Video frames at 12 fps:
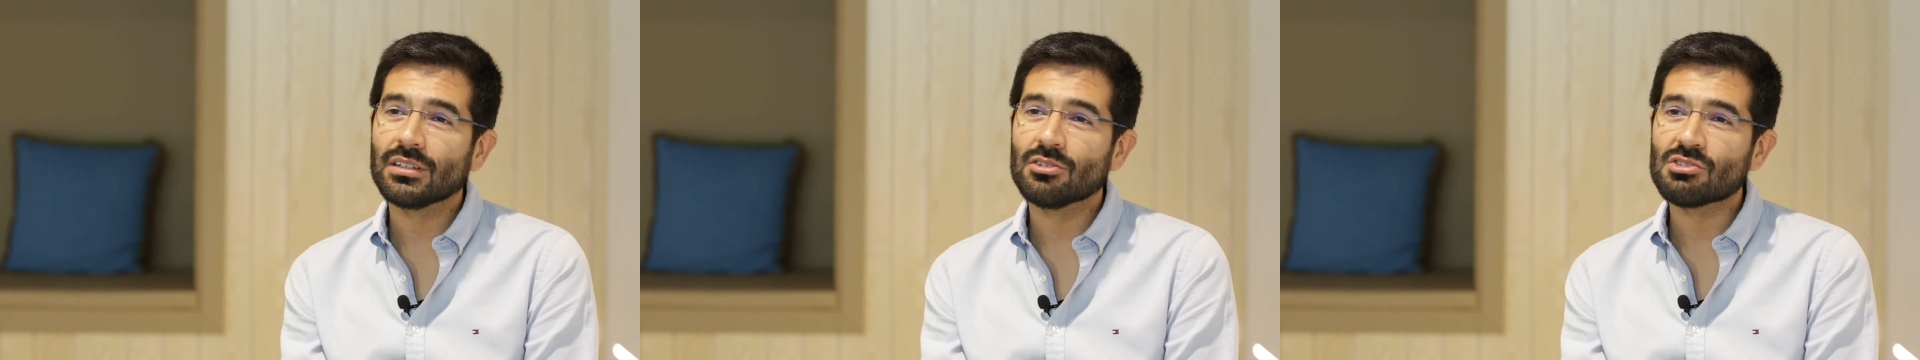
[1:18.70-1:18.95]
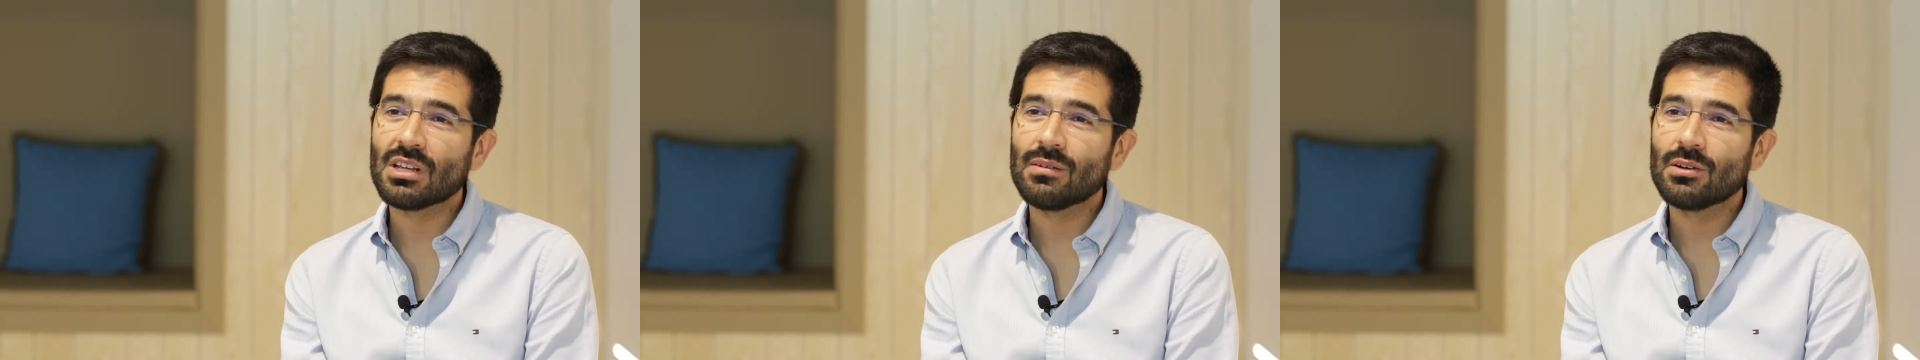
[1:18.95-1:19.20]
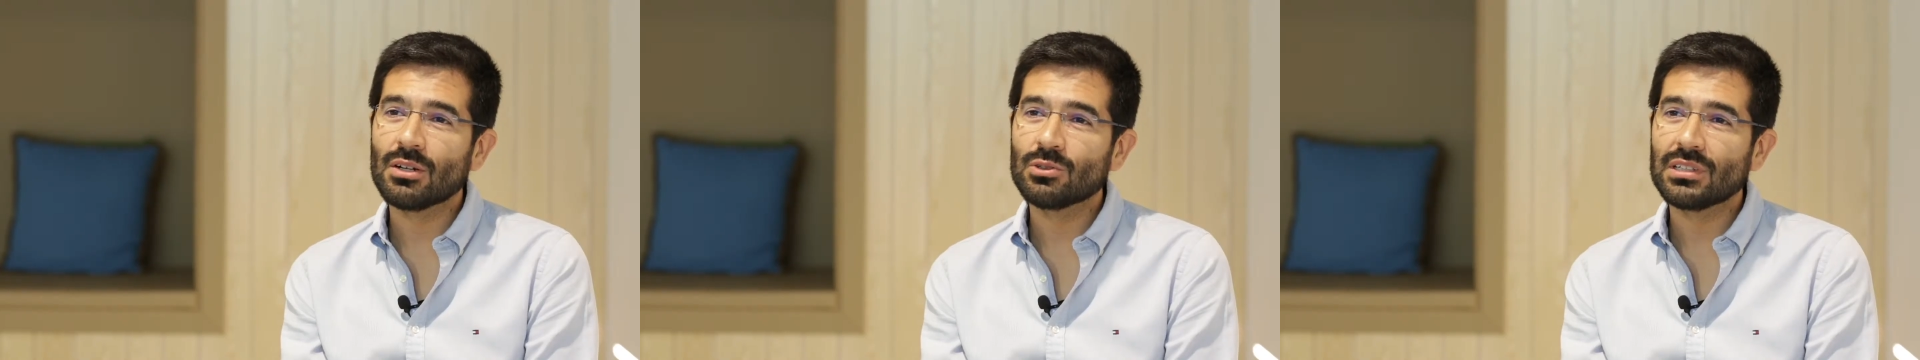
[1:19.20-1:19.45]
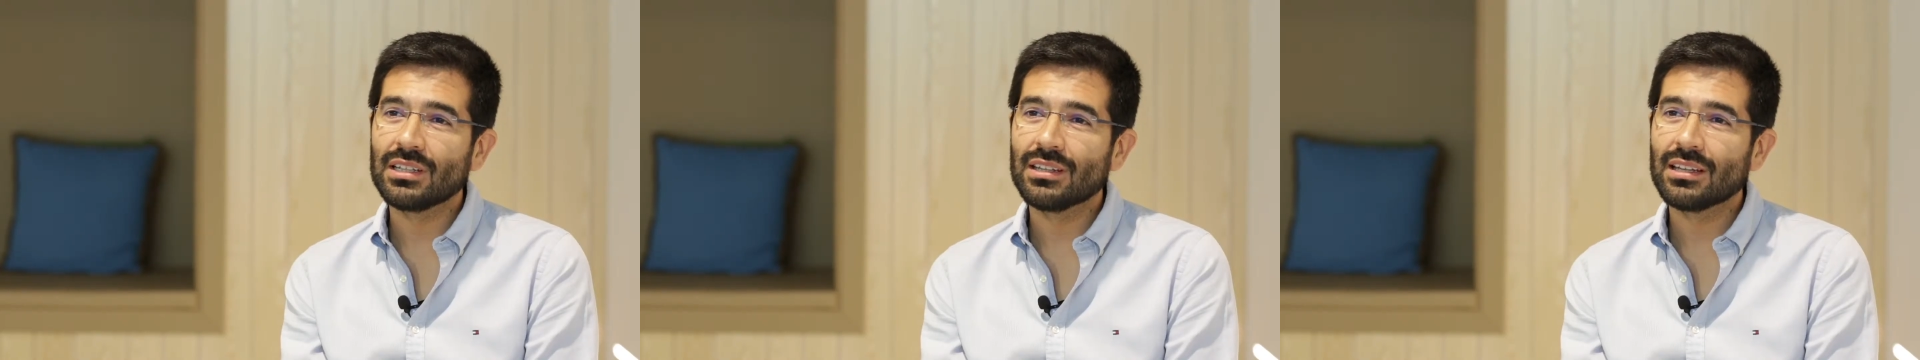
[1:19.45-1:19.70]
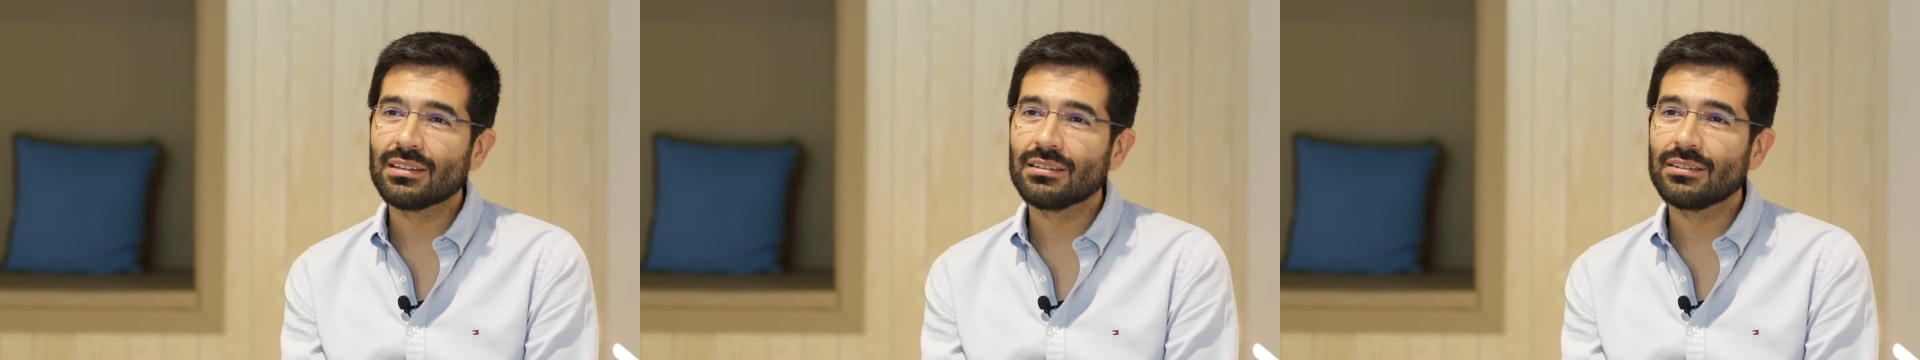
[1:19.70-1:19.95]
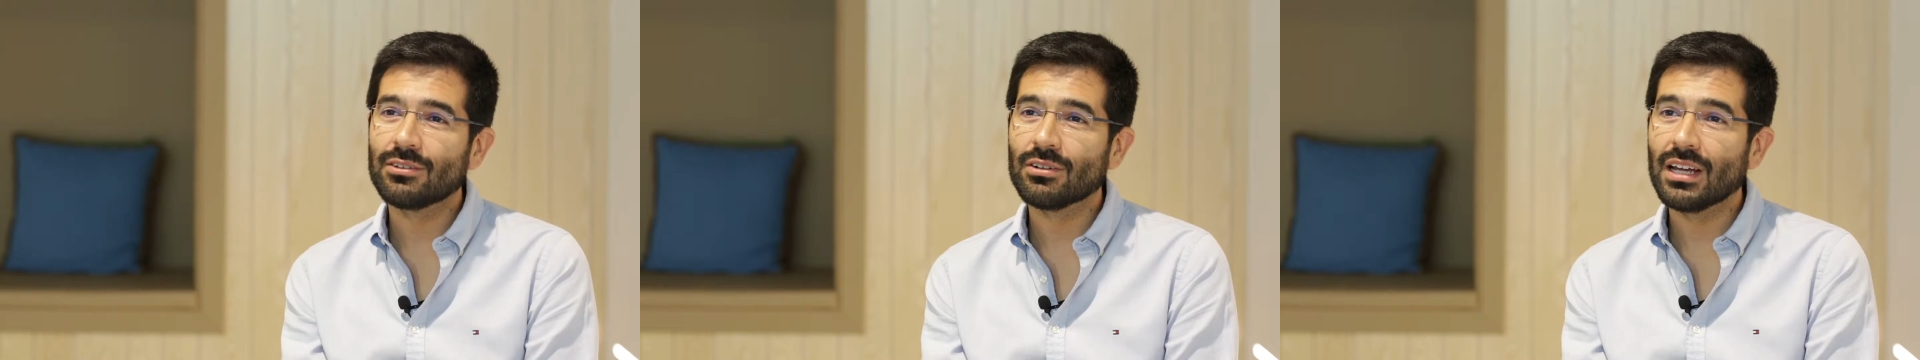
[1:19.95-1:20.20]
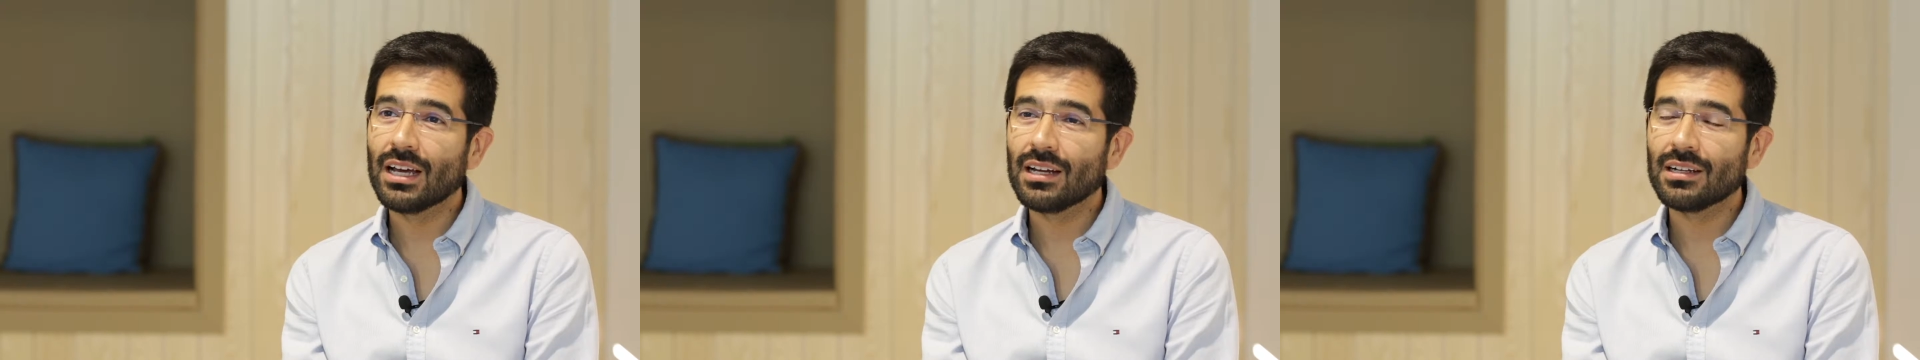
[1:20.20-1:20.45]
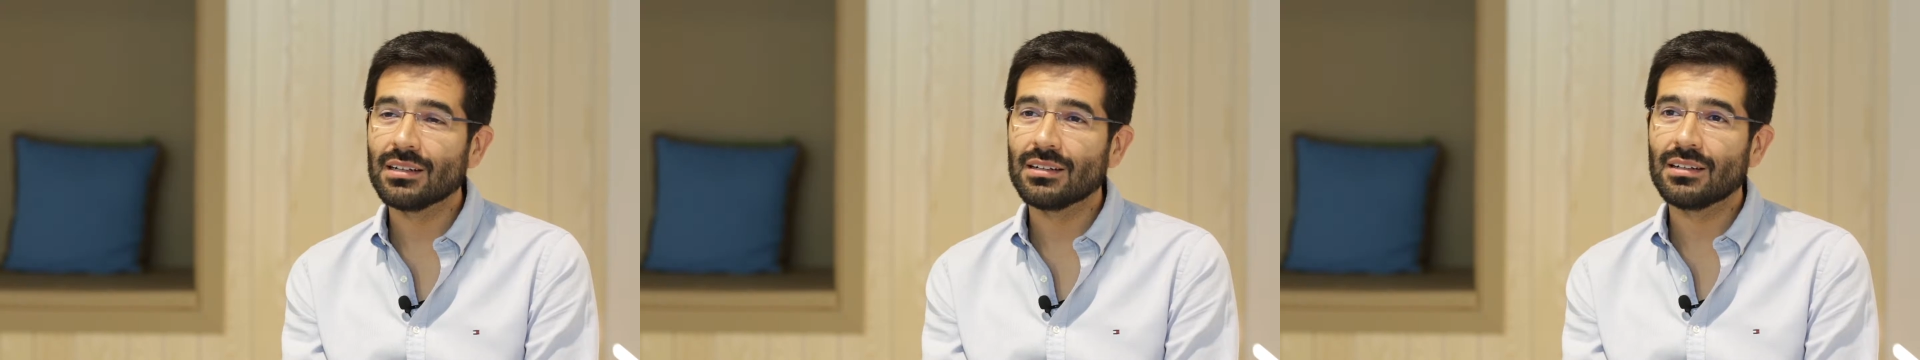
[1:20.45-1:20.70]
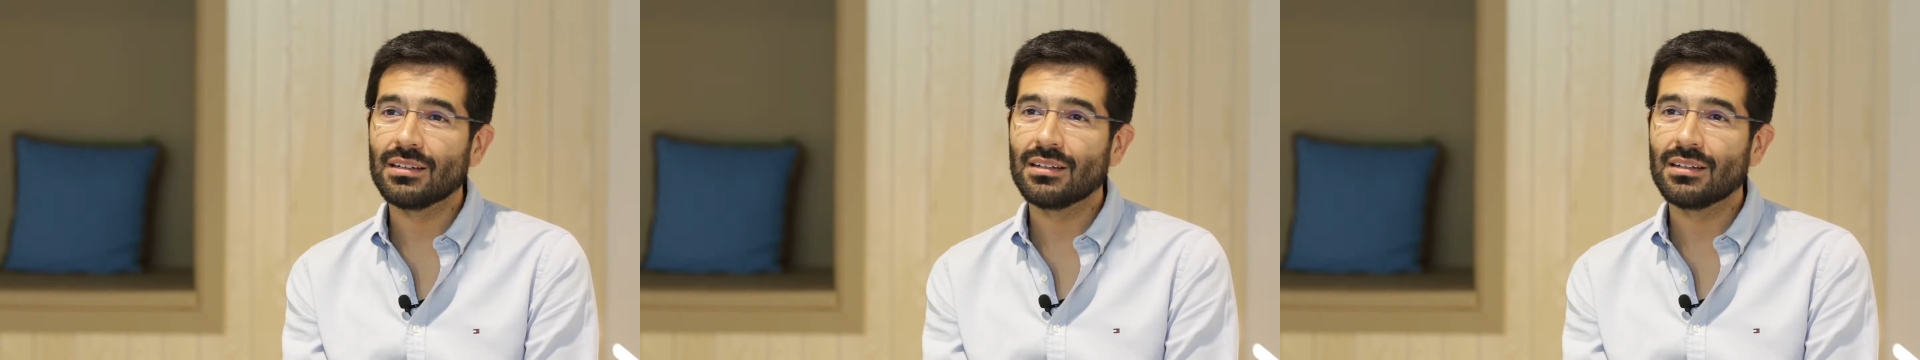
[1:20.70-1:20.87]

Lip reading: We installed magnetic plaster because it gave